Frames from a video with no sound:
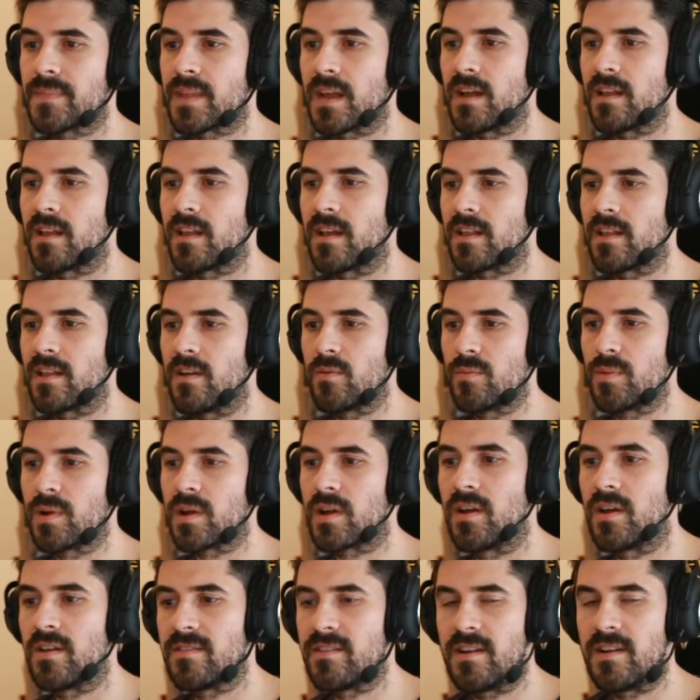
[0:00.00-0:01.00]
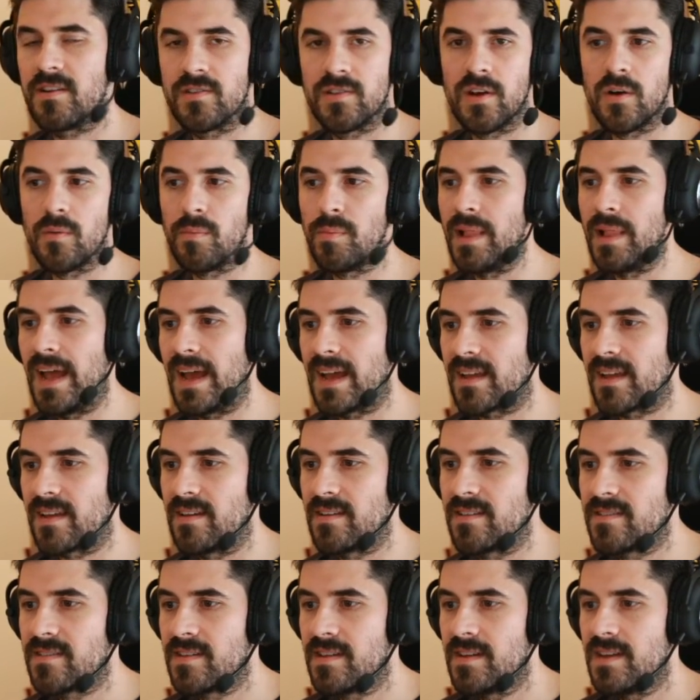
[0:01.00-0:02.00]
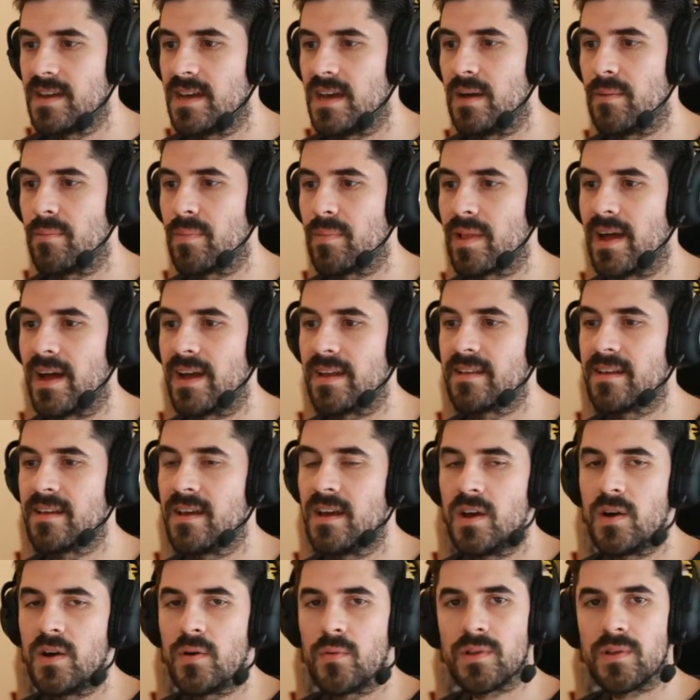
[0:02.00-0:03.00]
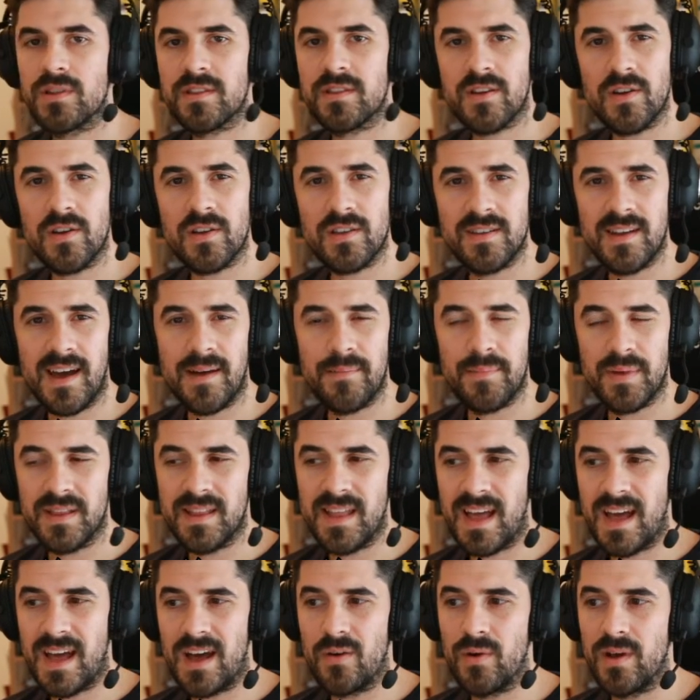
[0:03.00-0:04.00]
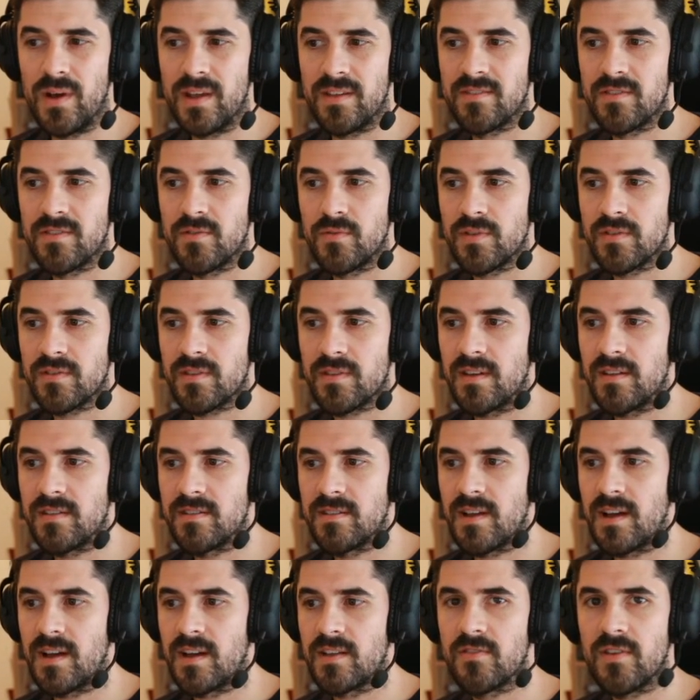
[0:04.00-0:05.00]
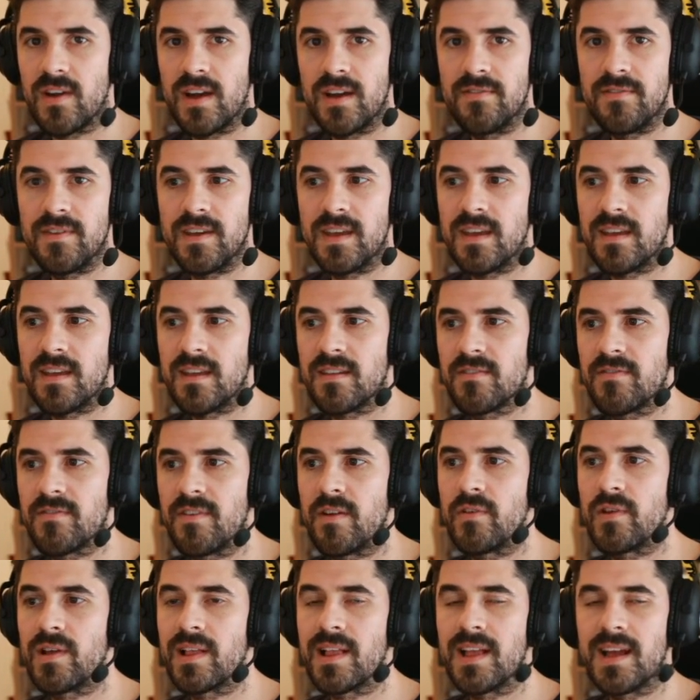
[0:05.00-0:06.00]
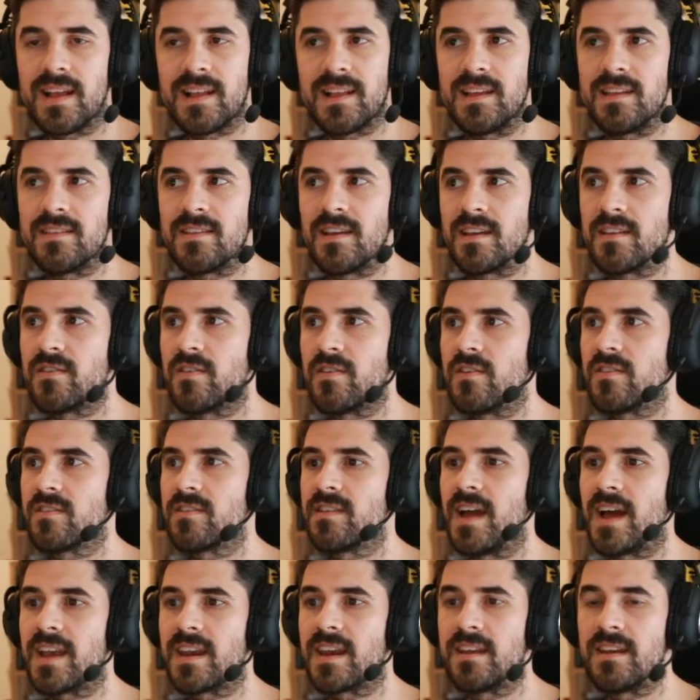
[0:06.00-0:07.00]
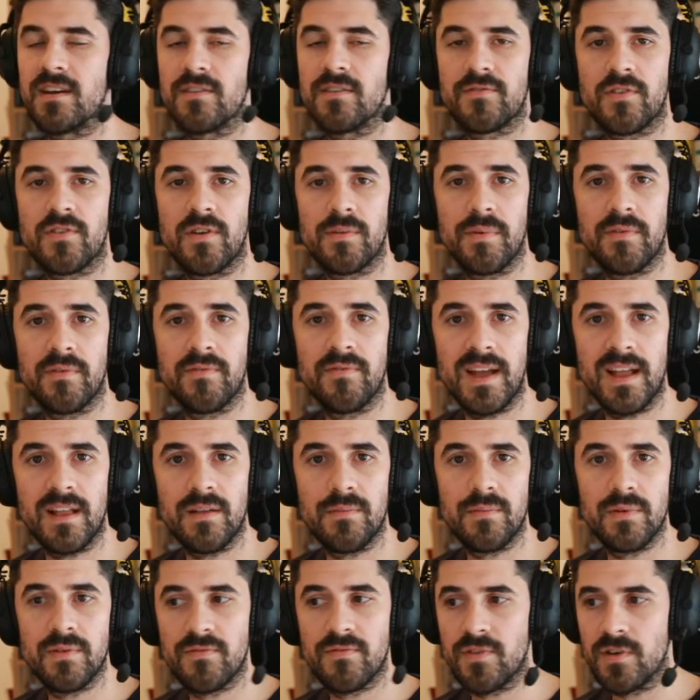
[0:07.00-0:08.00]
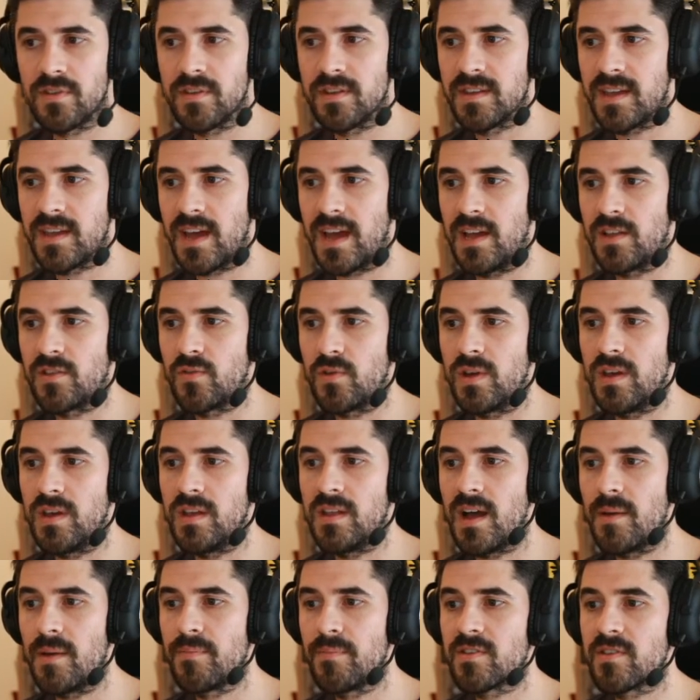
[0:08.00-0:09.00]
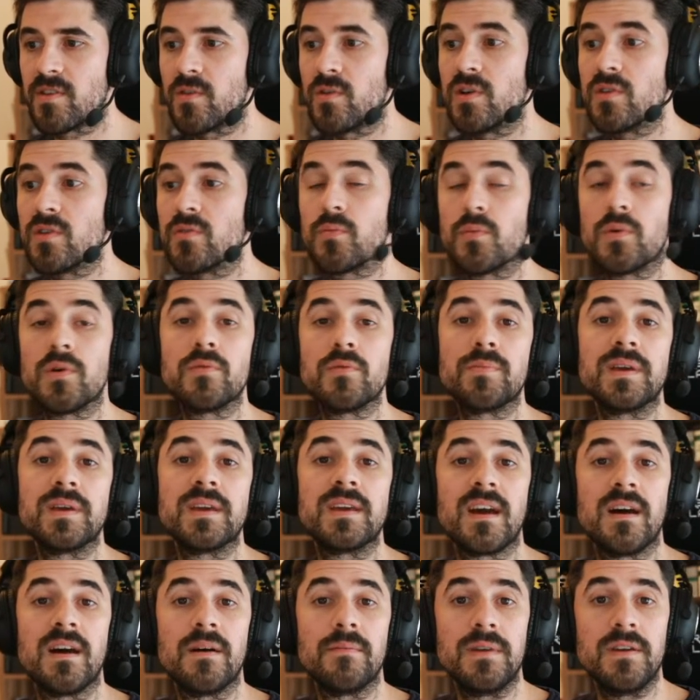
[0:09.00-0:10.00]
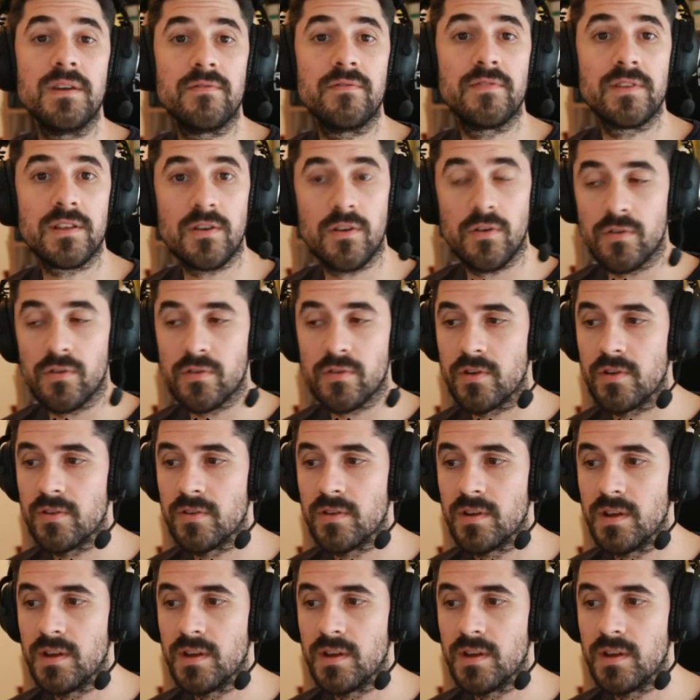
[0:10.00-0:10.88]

lot lower because there are no blankets applied. What's going to happen now, as soon as I start driving, is very likely that there is not enough grip available for the tire to heat up, so it will become even colder,